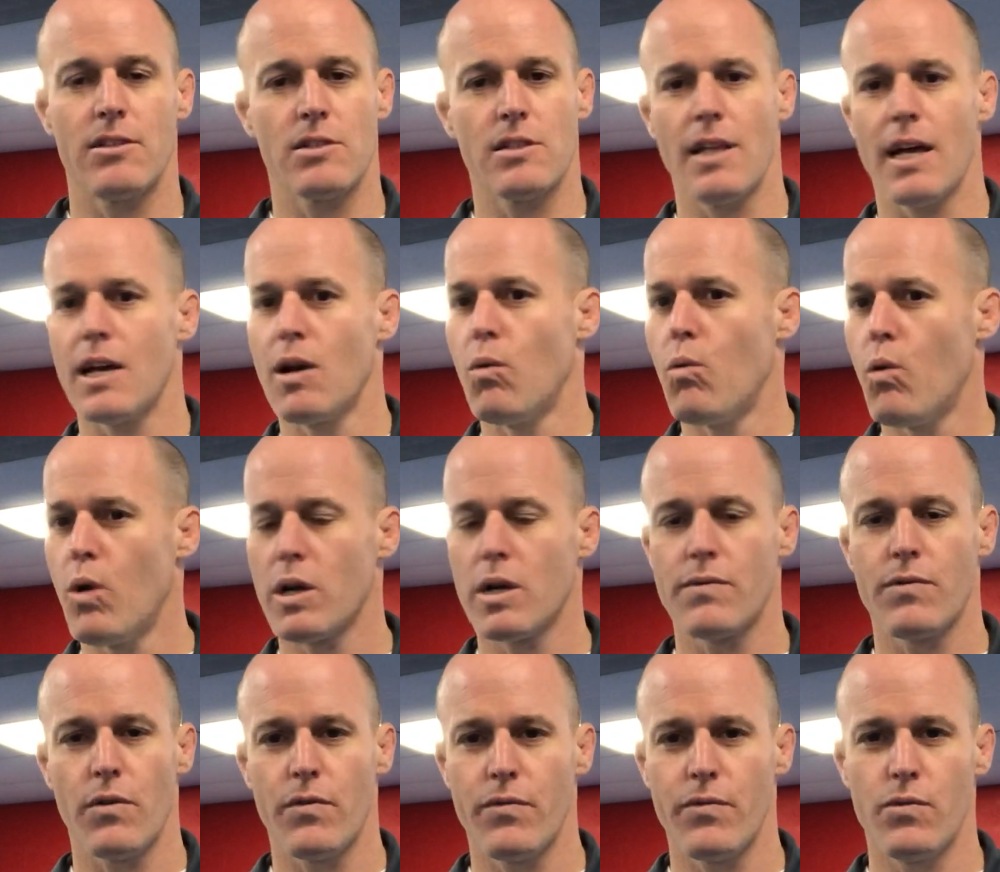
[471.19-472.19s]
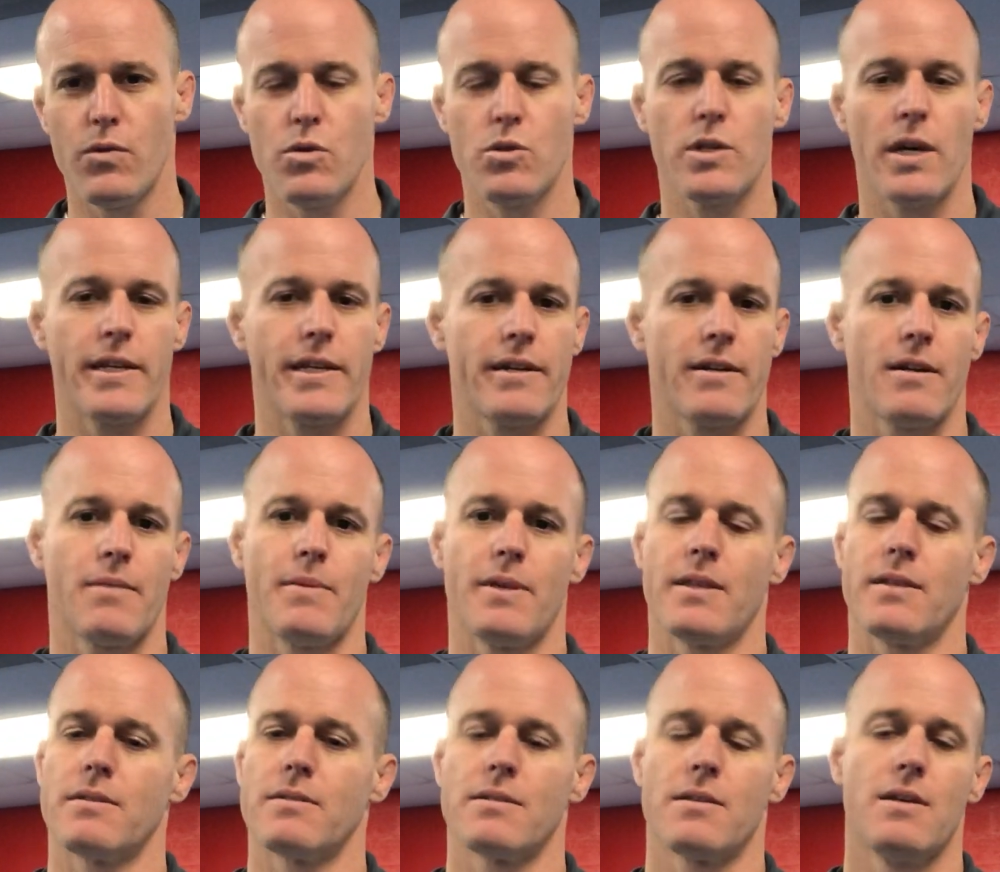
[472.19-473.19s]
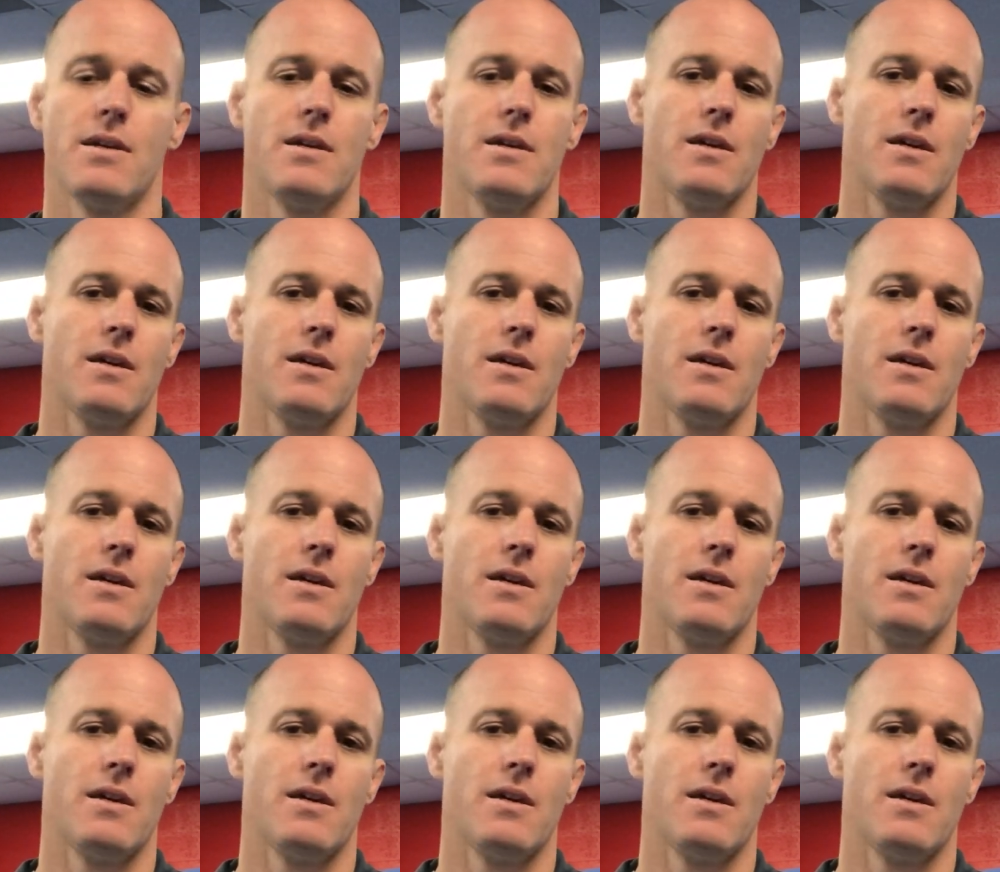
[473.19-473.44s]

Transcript: There's a lot of wonderful foods on here. I mean, there's